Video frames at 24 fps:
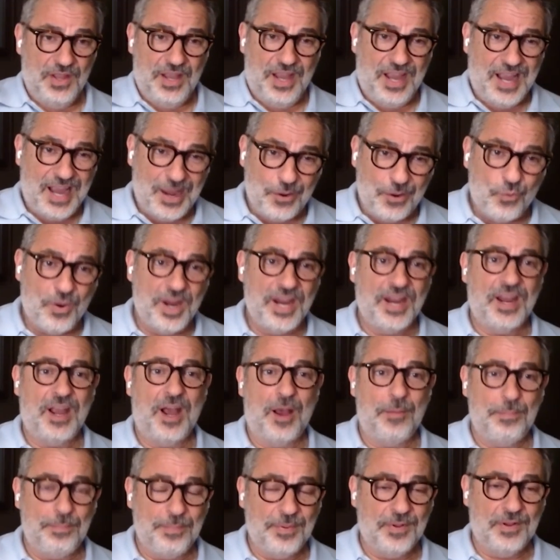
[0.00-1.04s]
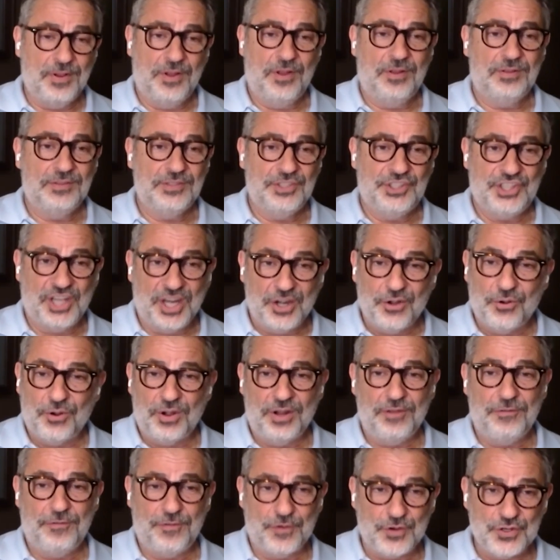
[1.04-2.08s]
I wake up
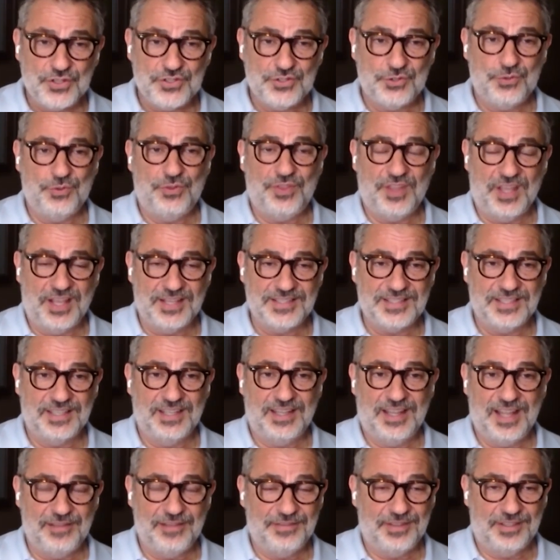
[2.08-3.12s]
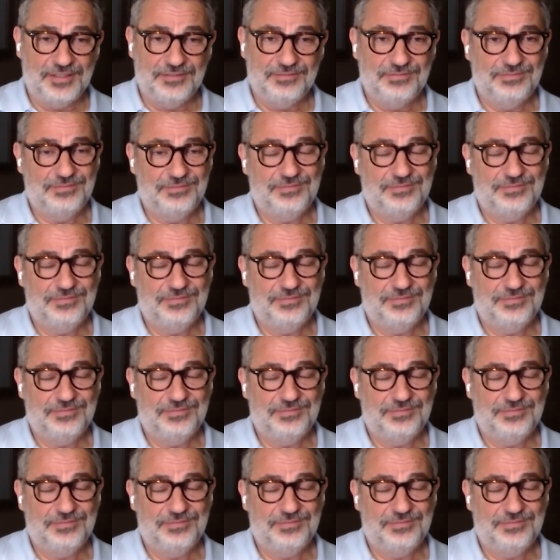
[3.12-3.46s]
January 1st, 2011.